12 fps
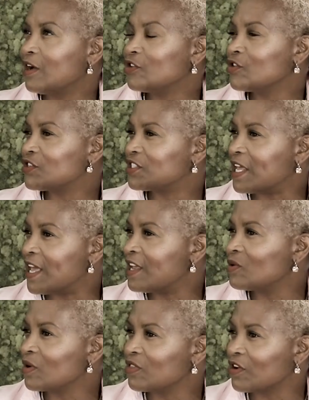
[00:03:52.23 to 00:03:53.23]

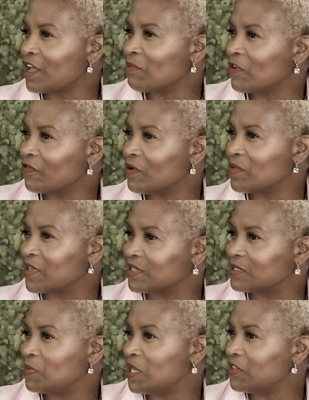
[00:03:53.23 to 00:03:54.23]
understand where they're coming from,
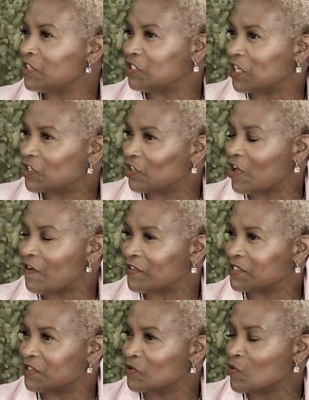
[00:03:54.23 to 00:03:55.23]
because being in the dental
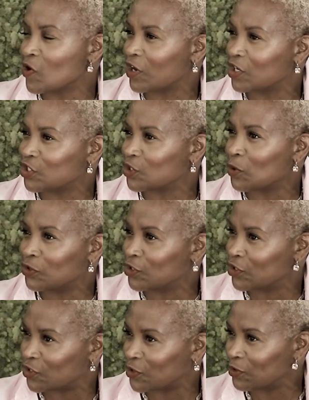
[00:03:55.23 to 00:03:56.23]
office and working shoulder
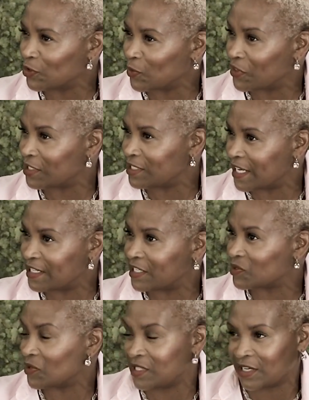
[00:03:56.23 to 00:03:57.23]
to shoulder with a
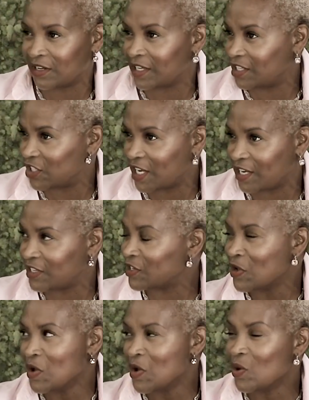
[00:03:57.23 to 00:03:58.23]
dentist or a dental
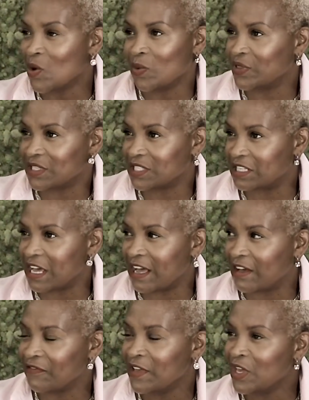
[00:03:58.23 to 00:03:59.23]
hygienist or with the
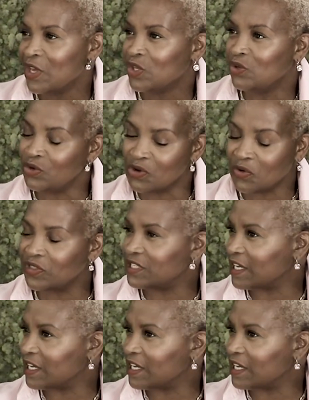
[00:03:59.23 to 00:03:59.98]
staff, you know the